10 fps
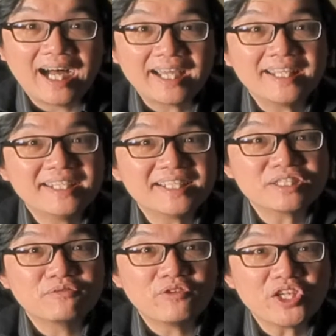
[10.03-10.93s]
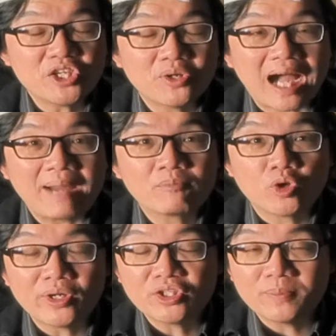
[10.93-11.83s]
In this video, I'm
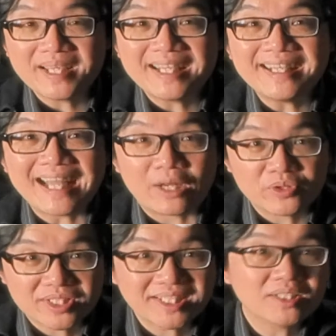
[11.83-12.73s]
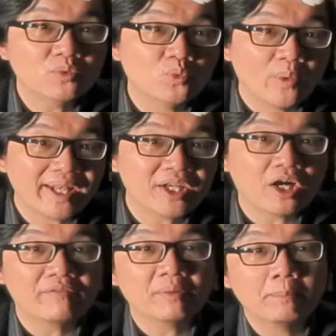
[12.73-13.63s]
going to be announcing the winner
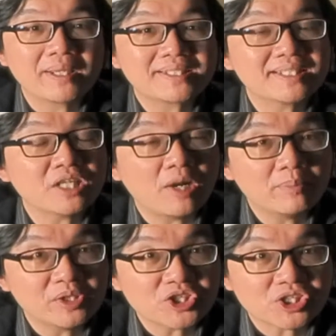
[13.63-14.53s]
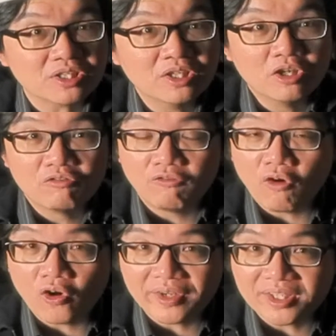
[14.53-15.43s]
of the mixing competition
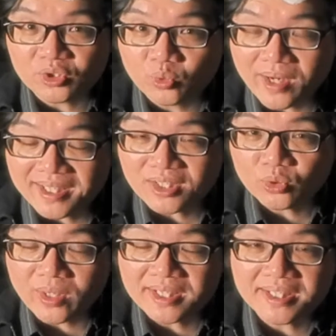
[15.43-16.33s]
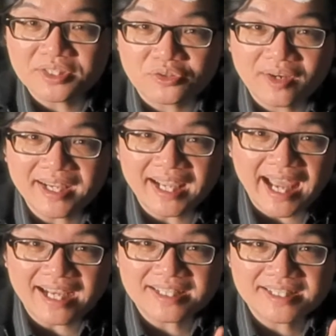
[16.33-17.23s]
for the 2020 Direct
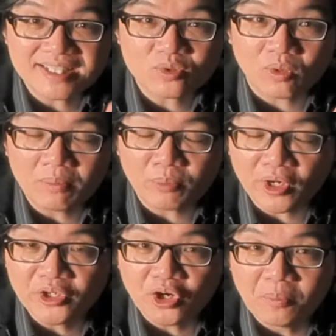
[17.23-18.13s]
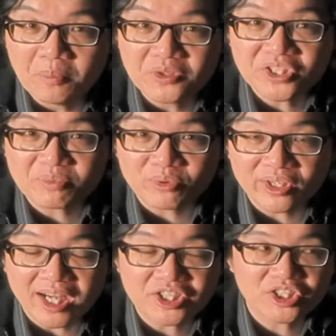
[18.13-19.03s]
Access 1.0 Music
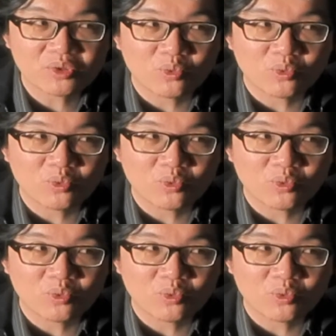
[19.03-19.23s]
Production